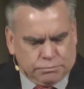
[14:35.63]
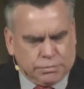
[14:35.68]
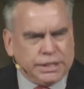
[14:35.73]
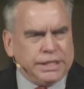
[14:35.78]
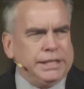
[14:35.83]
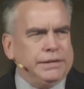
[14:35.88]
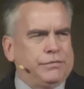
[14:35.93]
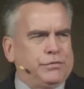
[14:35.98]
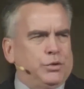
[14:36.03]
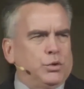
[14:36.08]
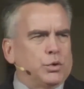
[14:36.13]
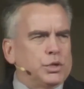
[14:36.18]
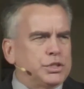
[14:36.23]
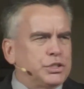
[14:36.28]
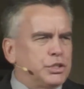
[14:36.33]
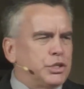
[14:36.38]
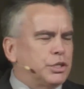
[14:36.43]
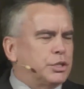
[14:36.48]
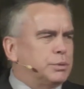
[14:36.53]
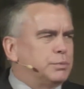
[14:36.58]
But if your
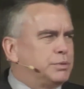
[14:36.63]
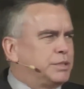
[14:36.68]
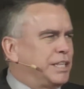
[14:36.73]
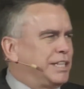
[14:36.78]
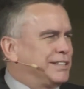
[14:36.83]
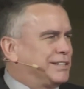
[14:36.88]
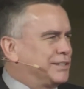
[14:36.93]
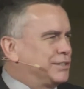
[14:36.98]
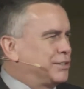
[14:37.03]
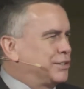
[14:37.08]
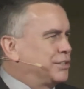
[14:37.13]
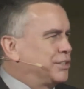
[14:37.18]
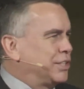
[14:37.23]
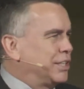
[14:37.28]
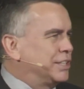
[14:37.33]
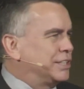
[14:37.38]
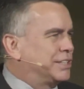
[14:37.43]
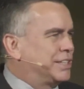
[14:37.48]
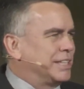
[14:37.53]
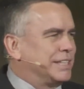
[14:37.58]
circumstances are
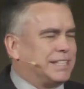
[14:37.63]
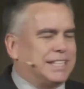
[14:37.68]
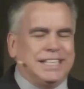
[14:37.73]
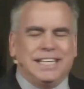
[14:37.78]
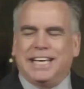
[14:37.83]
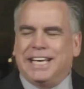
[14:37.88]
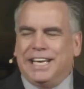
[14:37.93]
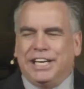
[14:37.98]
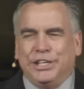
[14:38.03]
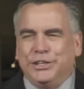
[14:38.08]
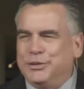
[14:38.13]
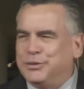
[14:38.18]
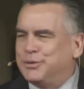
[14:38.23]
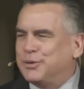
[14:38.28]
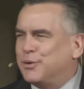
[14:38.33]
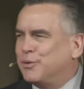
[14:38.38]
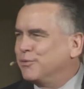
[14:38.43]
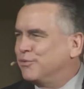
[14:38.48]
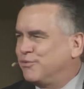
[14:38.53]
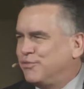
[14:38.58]
such that today you
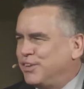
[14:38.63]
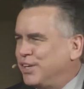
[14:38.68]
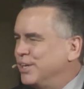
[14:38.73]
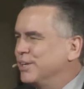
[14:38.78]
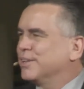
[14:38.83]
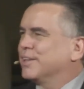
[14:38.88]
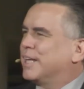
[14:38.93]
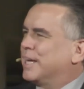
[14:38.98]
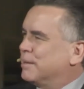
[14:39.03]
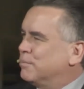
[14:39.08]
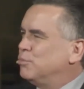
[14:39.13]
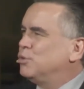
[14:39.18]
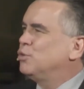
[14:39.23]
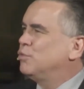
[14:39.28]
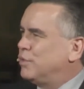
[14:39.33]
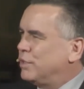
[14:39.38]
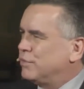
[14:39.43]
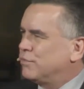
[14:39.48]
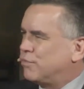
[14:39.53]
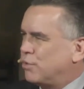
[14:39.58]
don't feel like
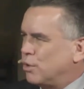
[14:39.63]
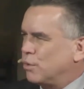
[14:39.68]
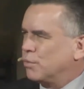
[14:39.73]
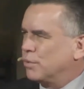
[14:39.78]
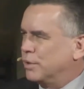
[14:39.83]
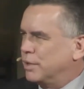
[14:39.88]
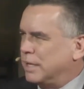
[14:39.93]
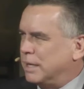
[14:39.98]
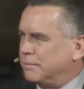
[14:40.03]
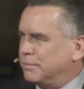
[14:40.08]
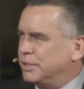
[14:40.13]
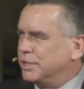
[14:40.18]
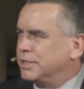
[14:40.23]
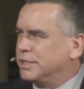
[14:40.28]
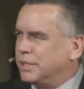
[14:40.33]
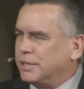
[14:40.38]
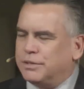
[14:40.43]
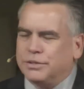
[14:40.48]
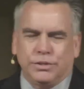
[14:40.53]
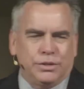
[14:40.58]
moving forward, I'm going
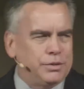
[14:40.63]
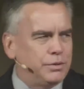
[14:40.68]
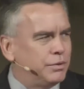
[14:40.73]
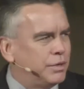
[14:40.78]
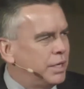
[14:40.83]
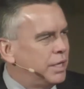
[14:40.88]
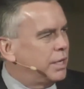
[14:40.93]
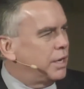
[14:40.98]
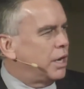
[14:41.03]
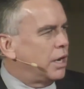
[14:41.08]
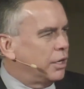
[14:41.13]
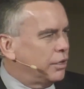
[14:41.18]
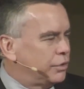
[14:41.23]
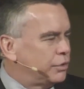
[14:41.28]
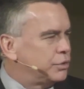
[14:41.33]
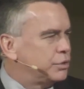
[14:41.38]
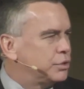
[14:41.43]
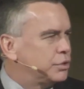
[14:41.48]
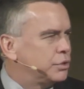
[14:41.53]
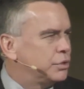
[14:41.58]
to tell you
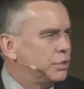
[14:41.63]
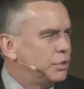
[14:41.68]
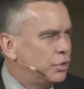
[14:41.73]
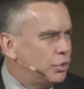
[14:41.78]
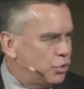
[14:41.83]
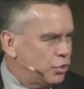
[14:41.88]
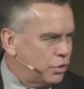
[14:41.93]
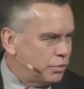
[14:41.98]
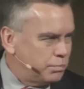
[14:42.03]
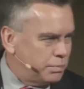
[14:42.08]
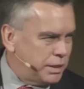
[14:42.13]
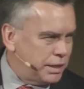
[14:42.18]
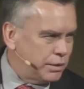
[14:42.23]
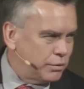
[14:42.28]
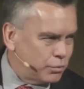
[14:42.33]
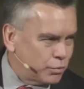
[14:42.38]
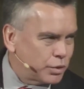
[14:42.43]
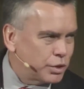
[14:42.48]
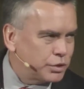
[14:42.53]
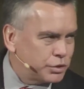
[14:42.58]
others who have been
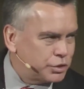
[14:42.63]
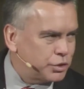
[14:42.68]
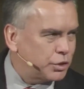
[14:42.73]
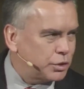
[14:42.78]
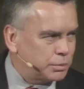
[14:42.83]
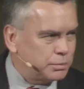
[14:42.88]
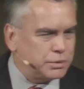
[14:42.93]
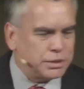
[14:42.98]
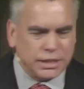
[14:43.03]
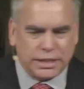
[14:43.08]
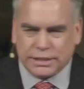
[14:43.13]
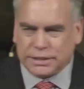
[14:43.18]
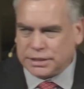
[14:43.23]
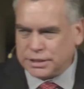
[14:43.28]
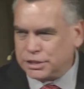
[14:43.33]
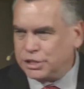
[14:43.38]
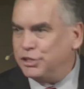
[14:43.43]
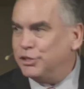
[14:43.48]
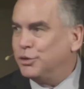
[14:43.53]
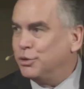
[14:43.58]
in worse
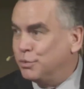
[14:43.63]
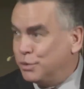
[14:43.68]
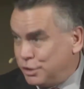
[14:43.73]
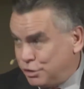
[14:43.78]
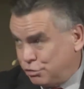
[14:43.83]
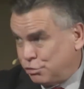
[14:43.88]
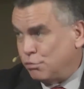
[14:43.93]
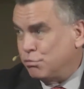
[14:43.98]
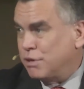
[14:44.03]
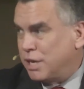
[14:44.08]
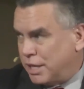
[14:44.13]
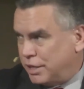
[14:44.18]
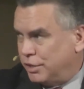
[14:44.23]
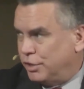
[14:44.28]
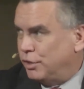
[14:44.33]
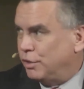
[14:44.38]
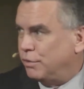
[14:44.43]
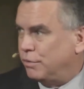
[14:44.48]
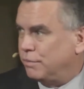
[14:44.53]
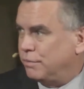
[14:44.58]
circumstances can do it, so
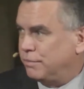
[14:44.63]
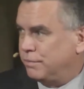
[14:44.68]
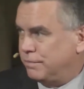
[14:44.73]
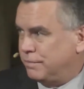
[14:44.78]
can you.